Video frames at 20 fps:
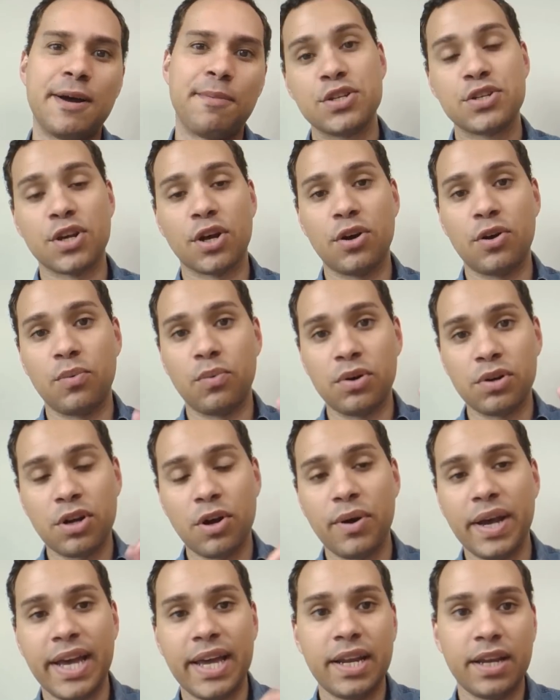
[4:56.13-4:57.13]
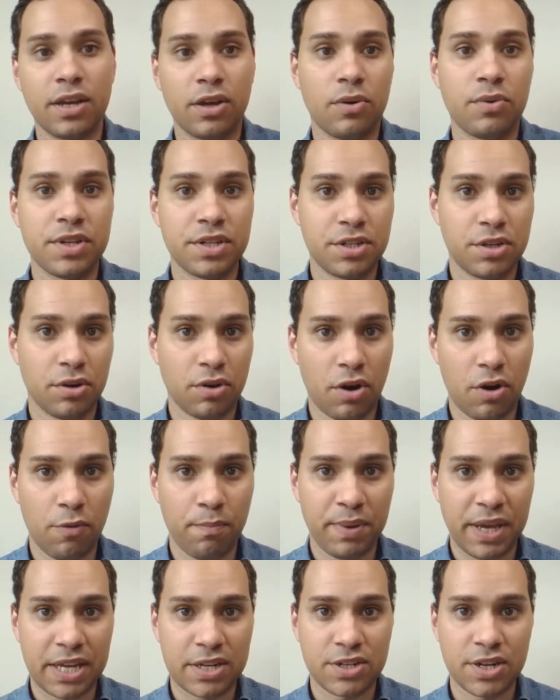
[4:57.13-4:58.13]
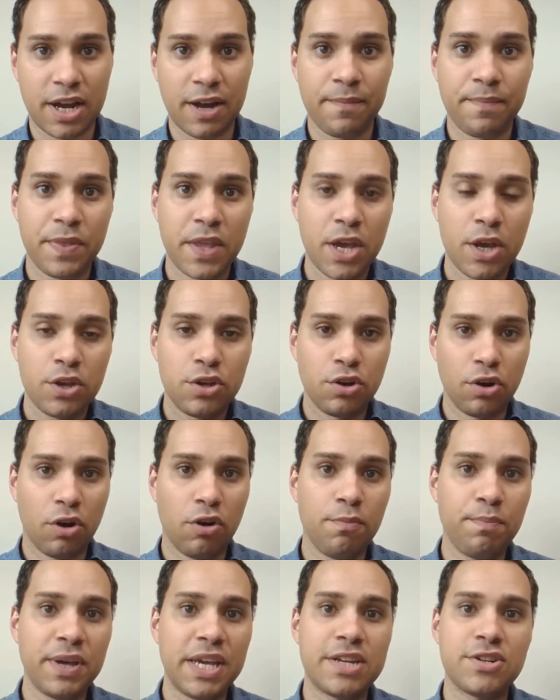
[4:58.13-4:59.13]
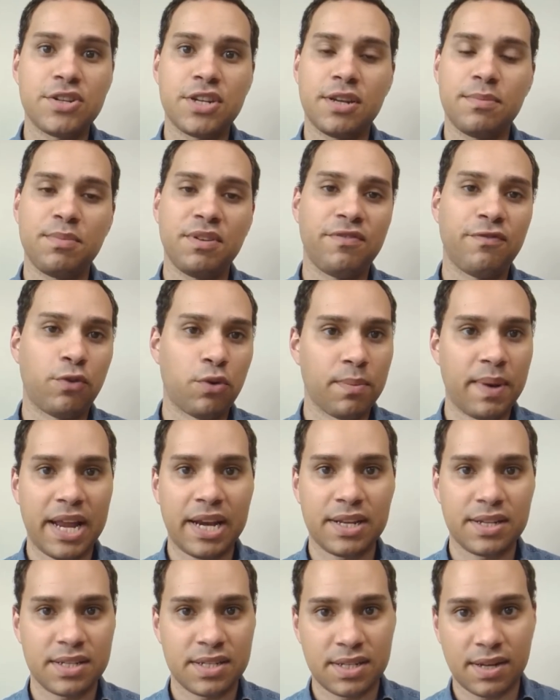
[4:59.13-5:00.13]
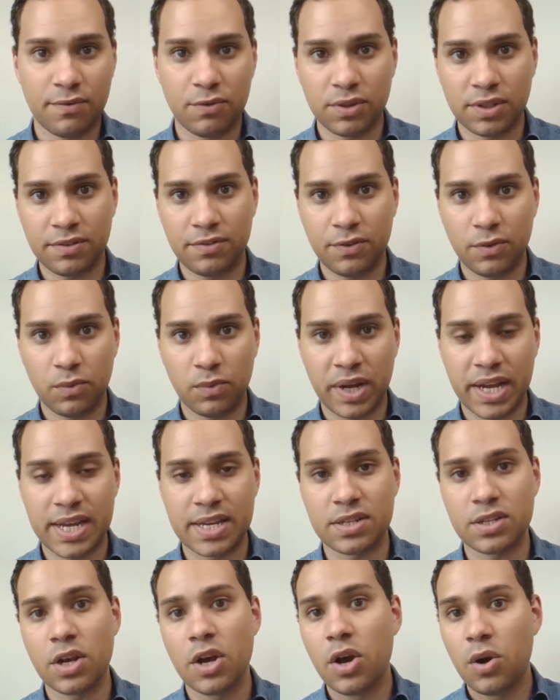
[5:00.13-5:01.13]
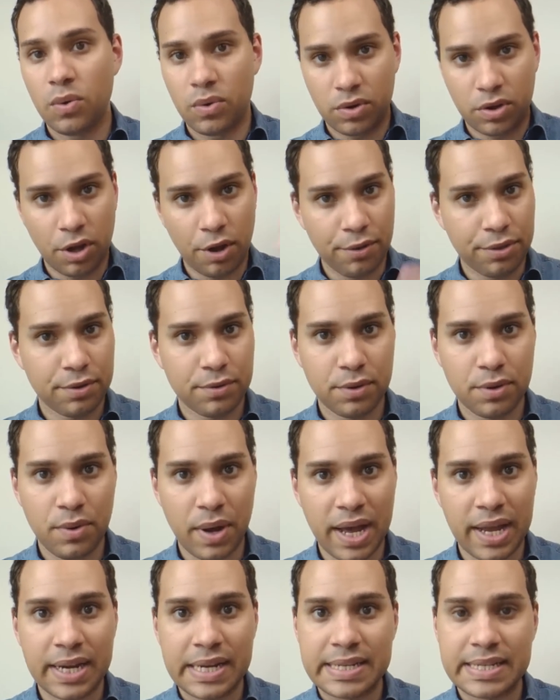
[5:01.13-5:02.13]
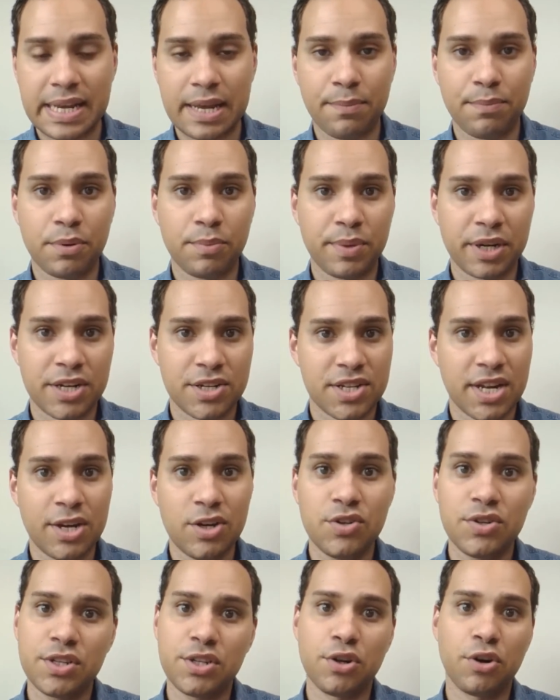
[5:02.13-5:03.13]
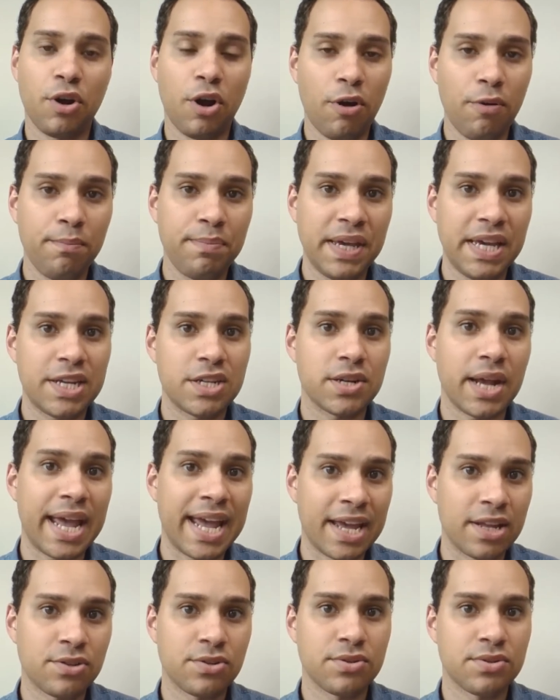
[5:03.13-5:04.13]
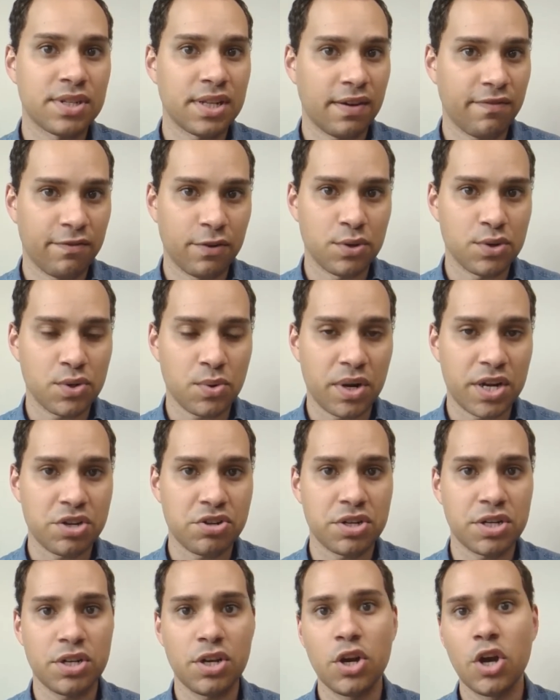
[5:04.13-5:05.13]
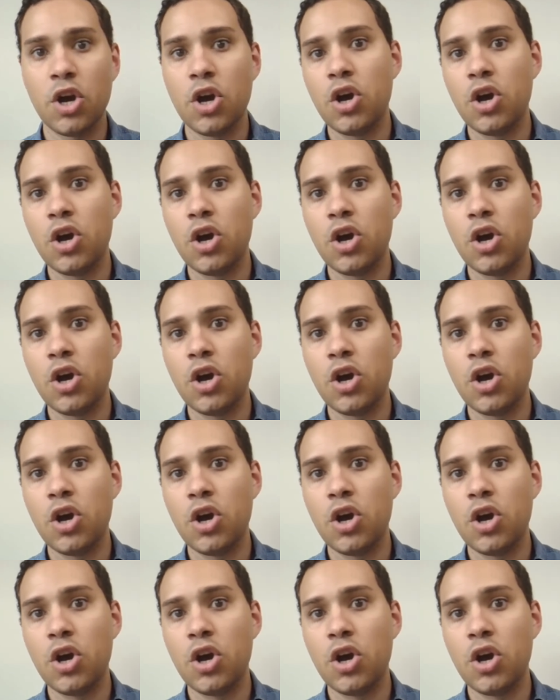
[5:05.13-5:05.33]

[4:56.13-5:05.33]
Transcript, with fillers: So we'll go ahead and go into your homepage. Now, your homepage can be formatted in several different ways. We'll go through an example, but essentially your homepage answers that first question,